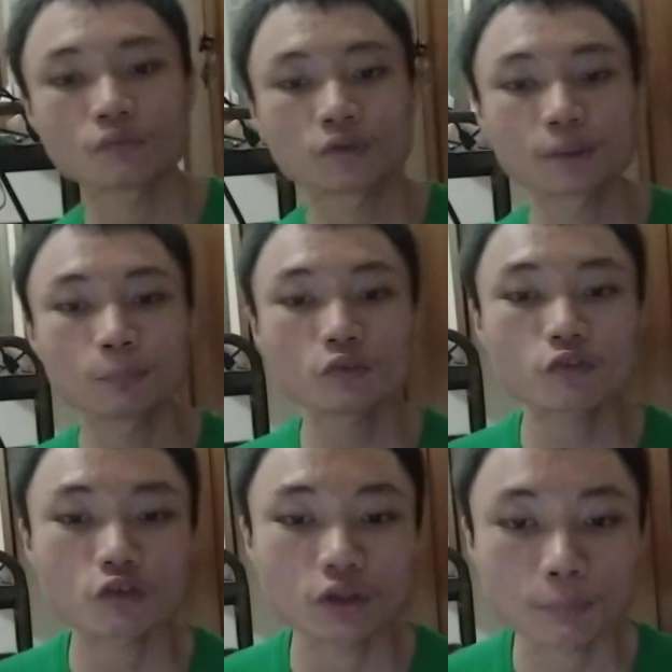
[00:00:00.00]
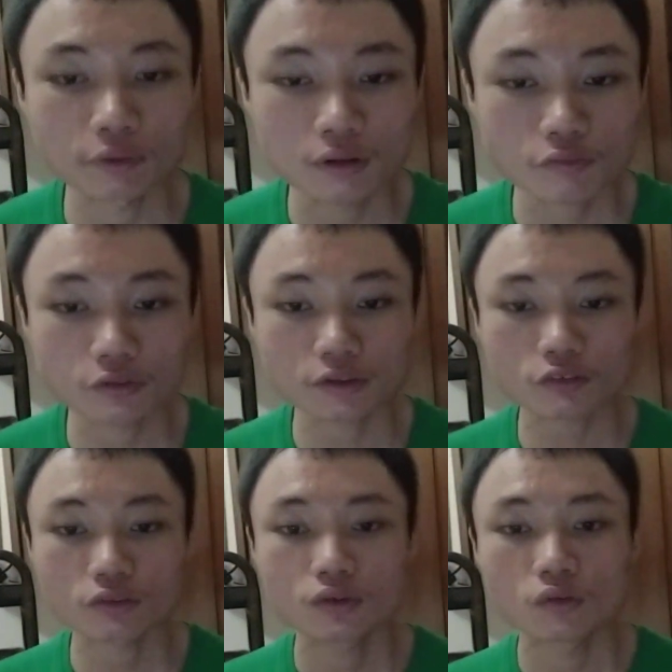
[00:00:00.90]
We move to number 11.
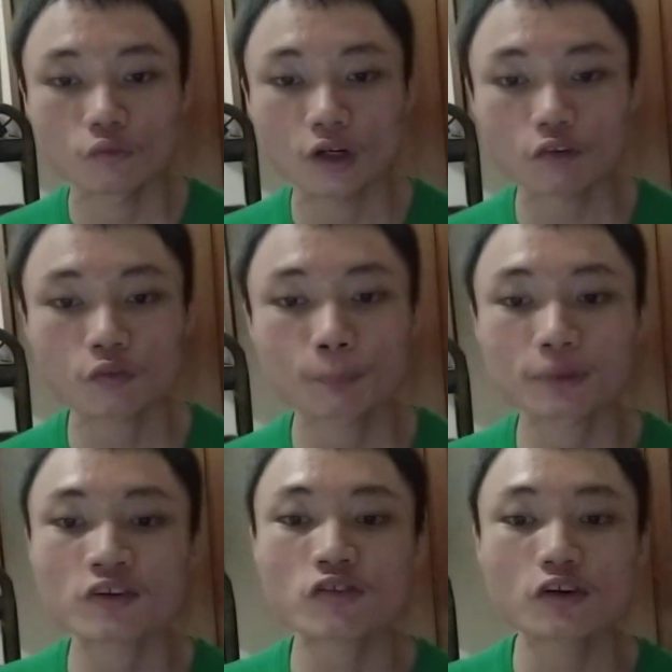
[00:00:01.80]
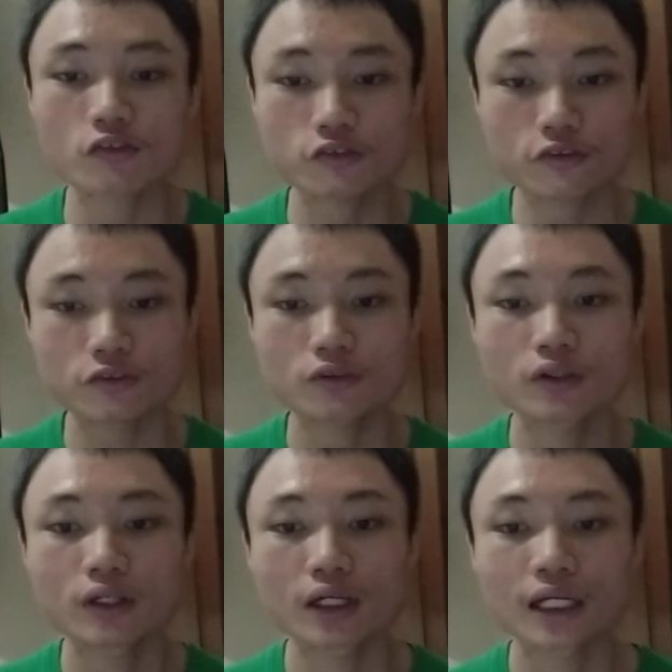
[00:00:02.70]
We have persist.
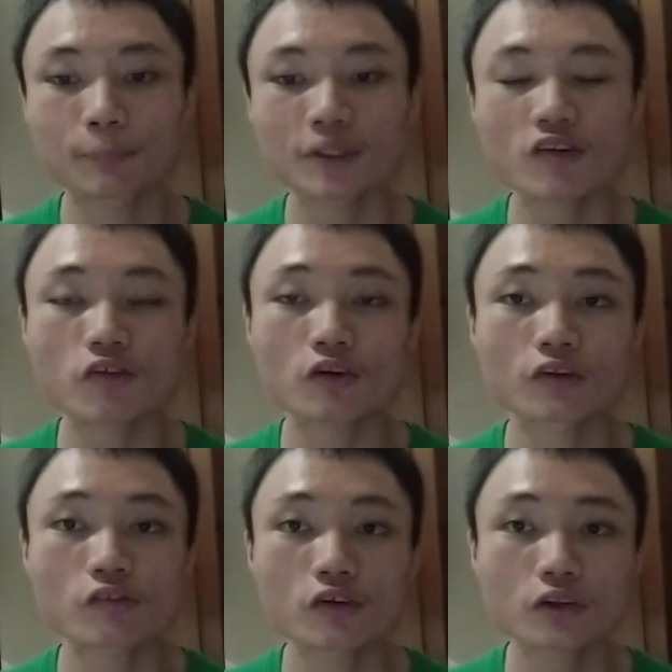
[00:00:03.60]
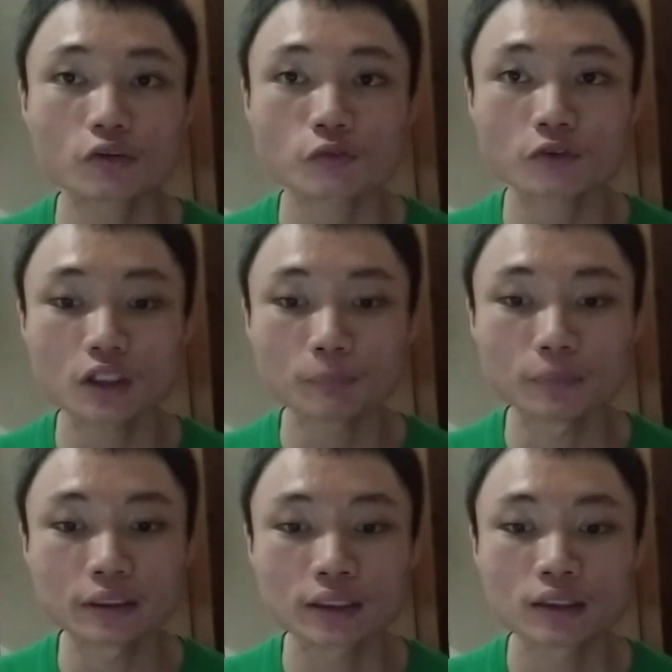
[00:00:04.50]
It means continue
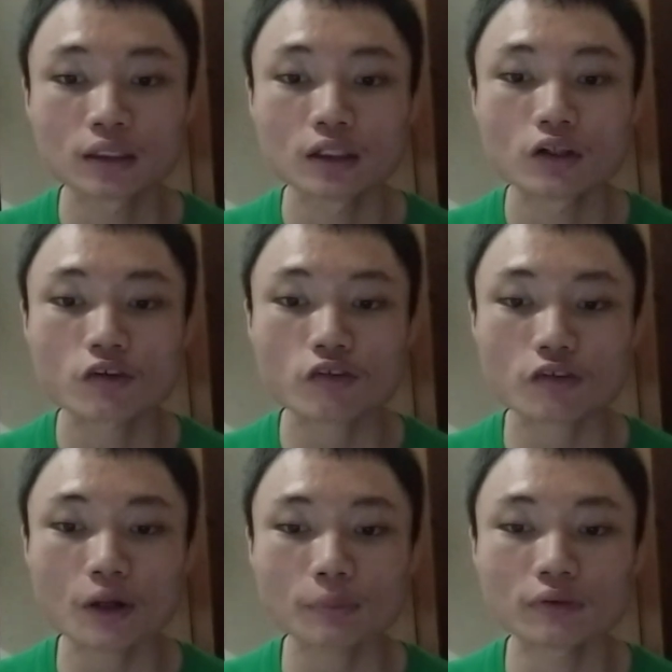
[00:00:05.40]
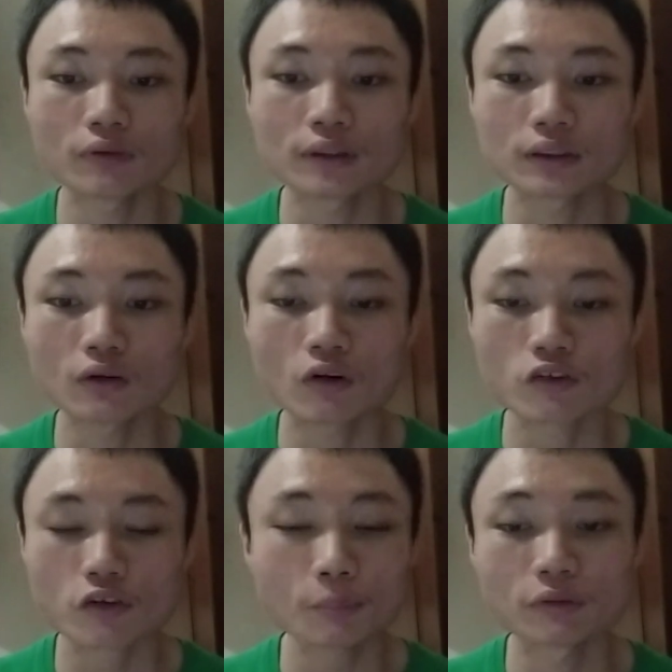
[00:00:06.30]
firmly, stubbornly
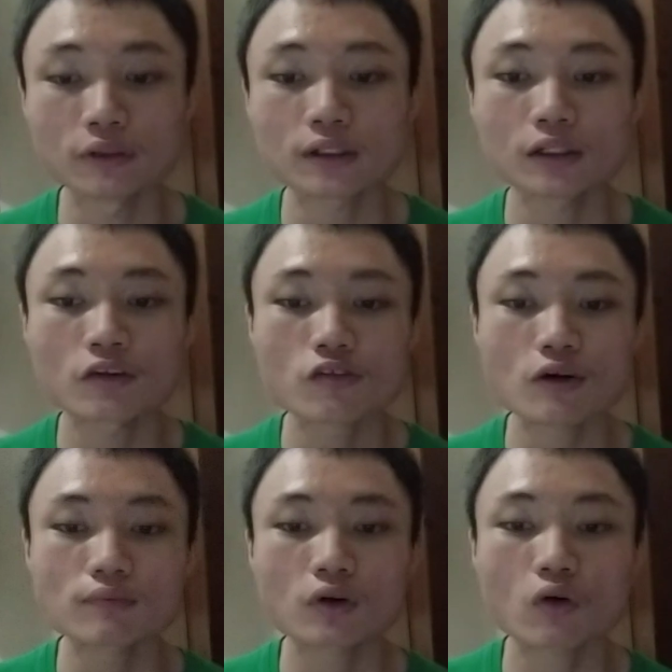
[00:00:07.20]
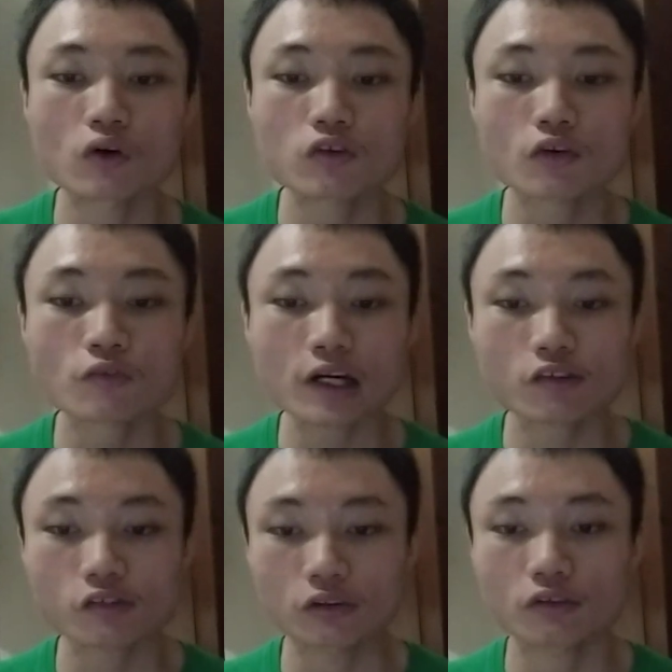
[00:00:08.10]
in some course of
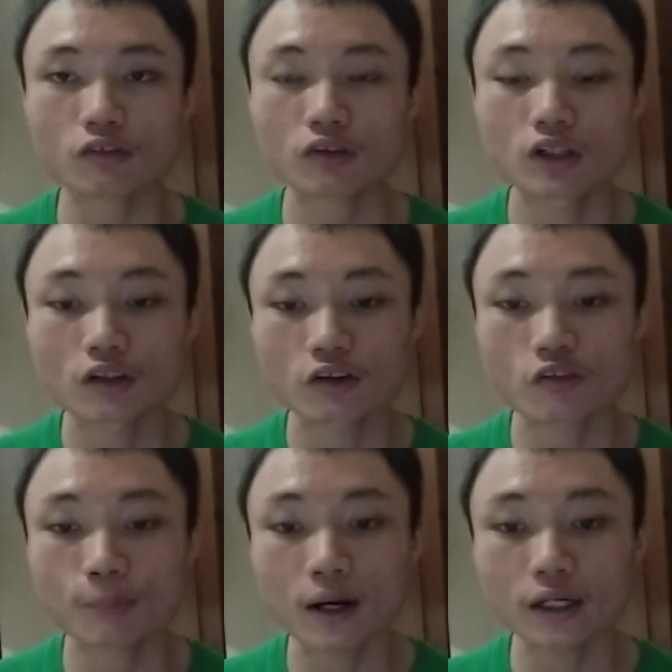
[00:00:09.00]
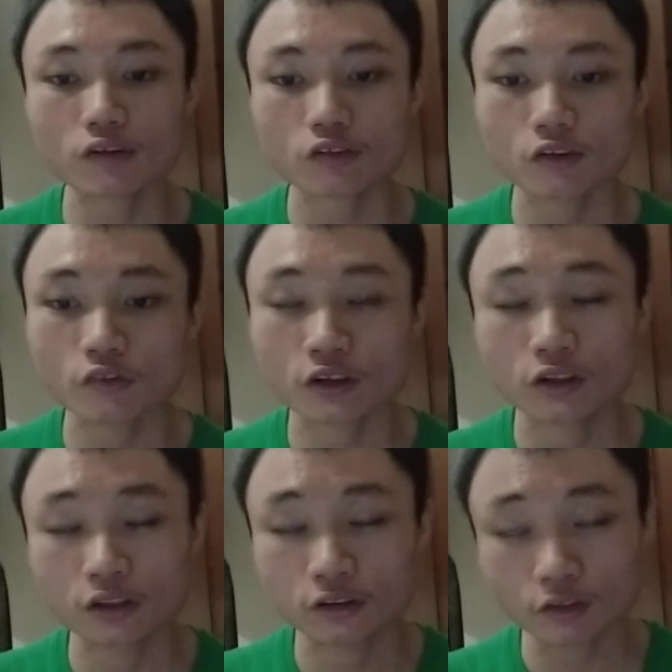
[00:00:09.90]
action, despite
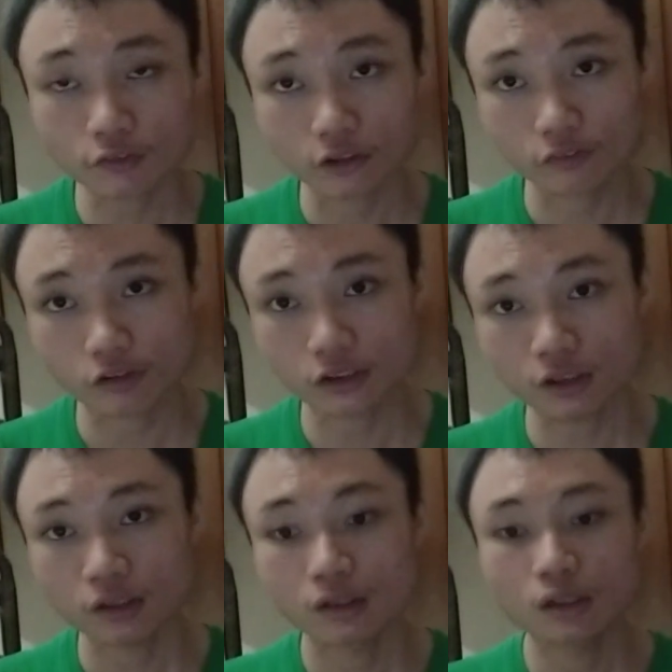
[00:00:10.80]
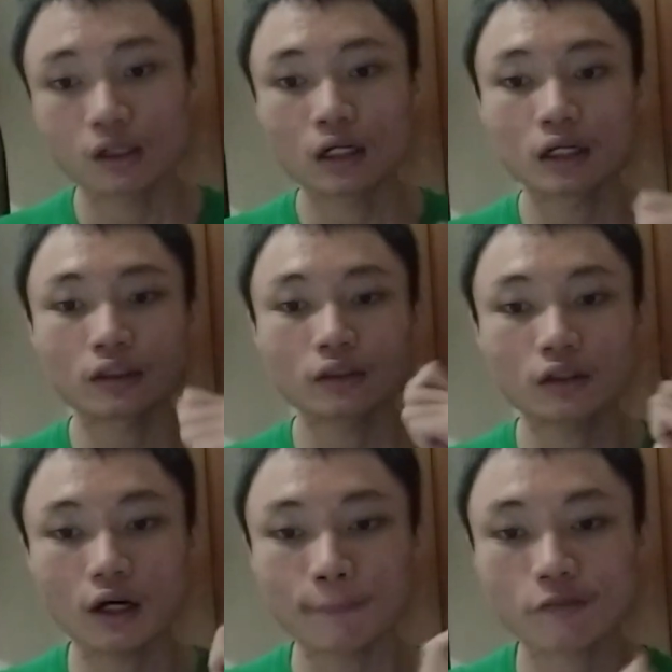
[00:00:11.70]
the difficulty,
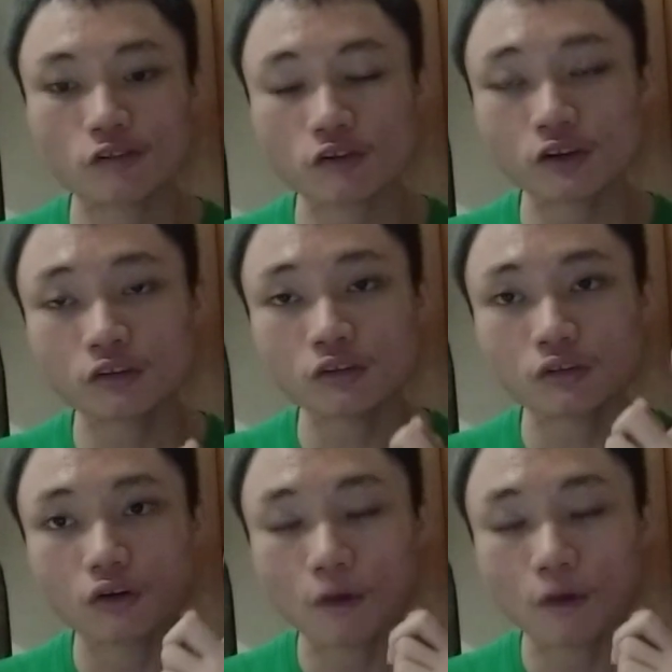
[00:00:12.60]
opposition,